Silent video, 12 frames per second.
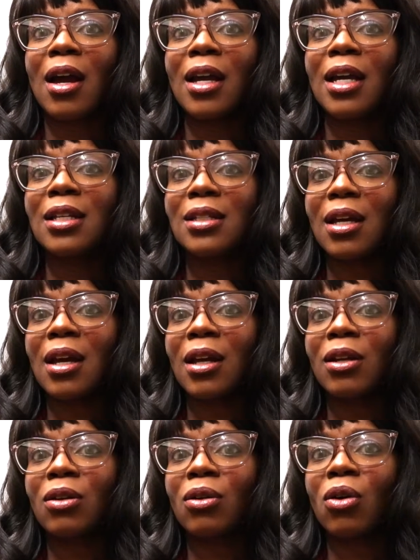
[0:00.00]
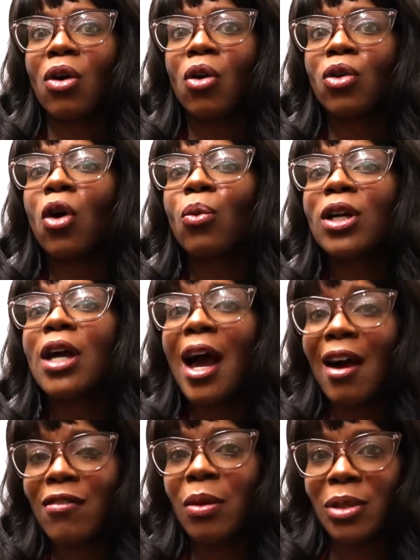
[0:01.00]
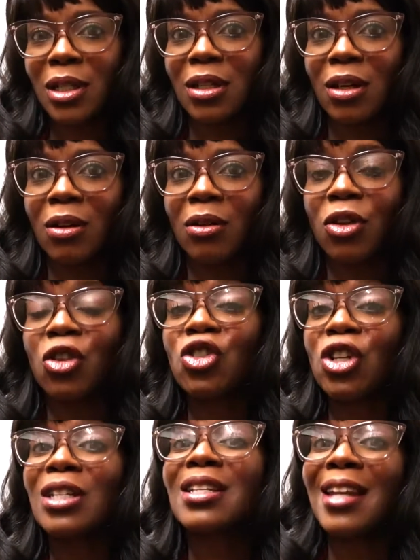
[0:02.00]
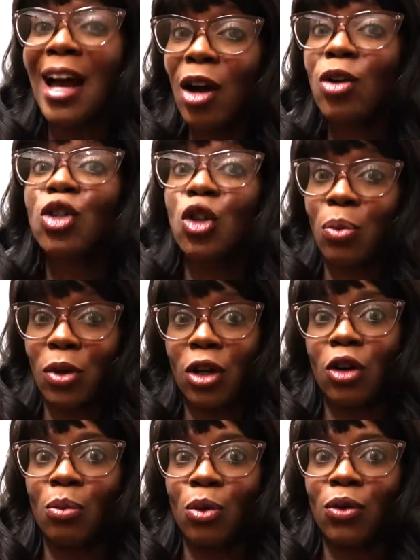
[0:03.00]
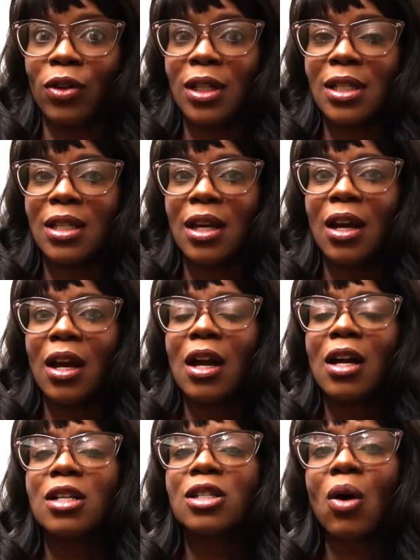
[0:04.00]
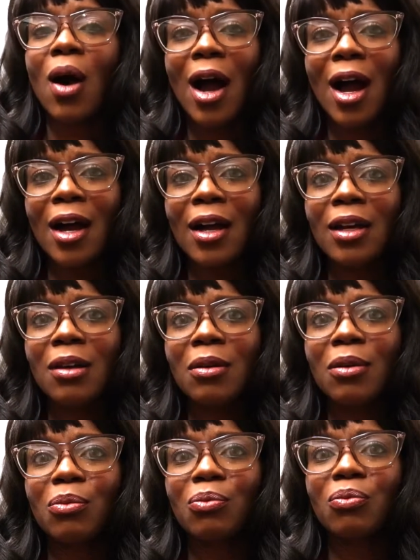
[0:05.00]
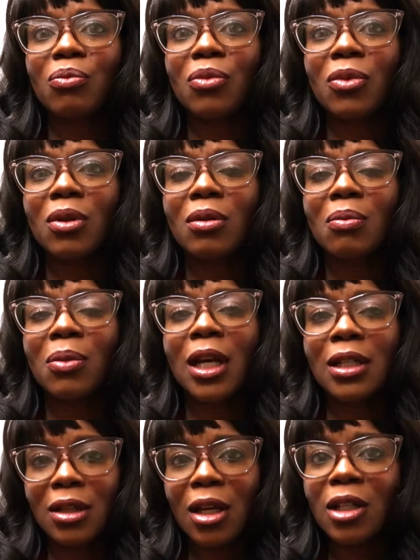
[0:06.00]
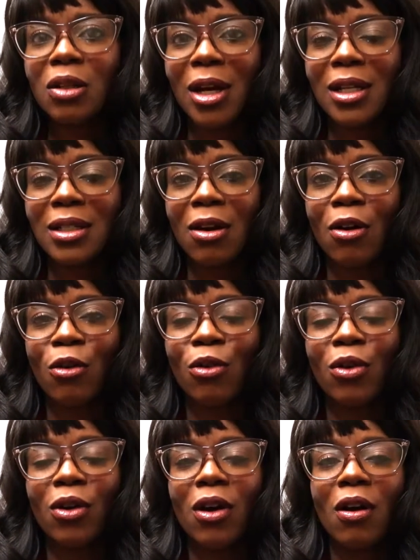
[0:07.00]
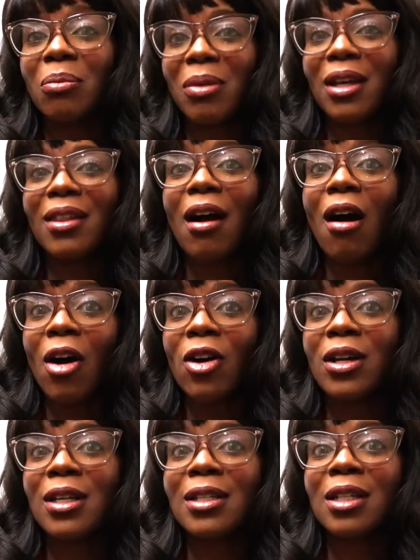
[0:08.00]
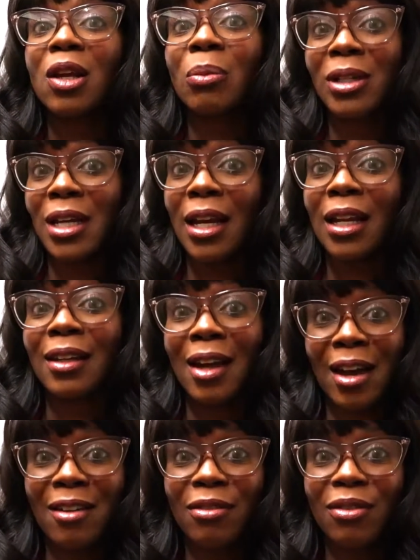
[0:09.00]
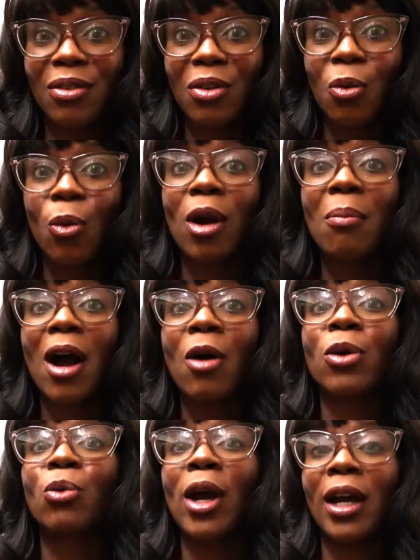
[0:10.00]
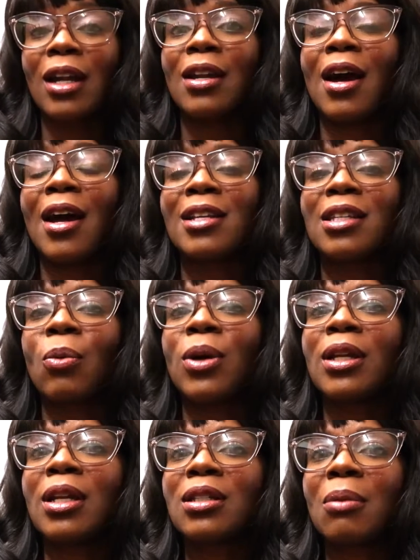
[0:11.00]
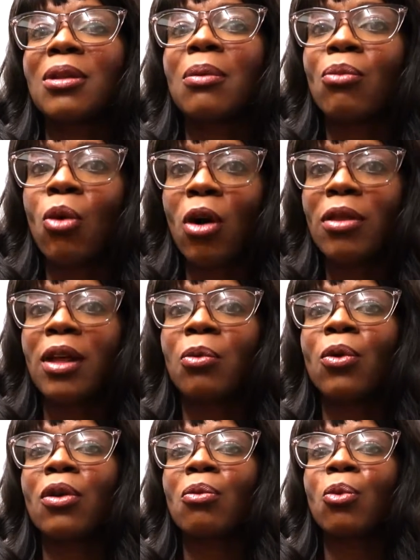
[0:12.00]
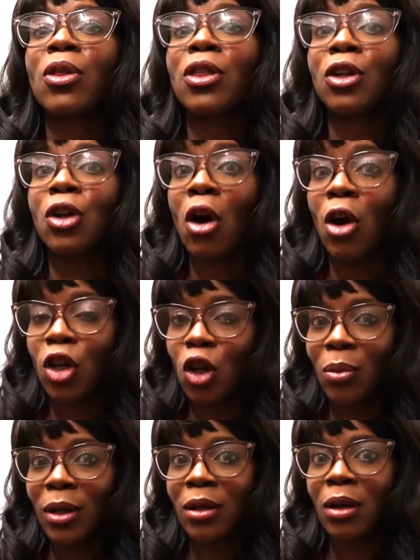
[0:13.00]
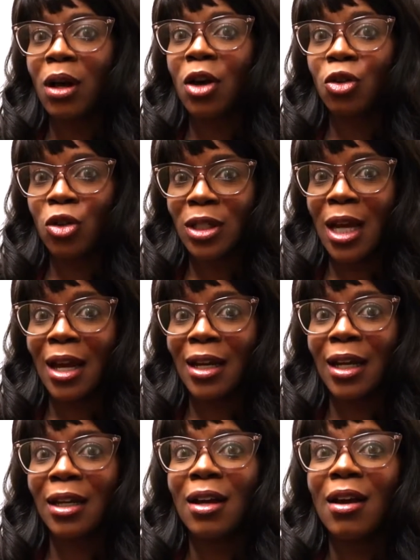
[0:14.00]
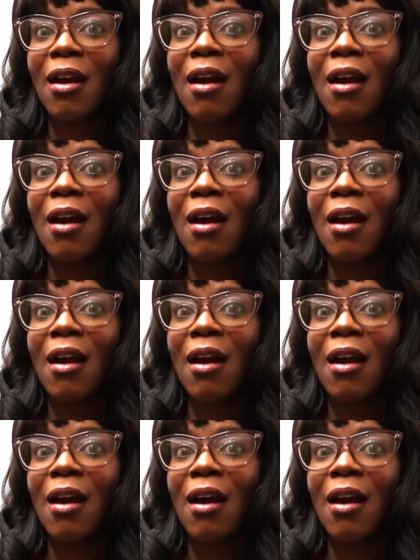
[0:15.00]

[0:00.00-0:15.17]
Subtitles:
he said, oh no, we have them still. They're just now superhero movies. So I begin to think to myself, could it be that art is imitating life, whereby we recognize that we need something more than within our human understanding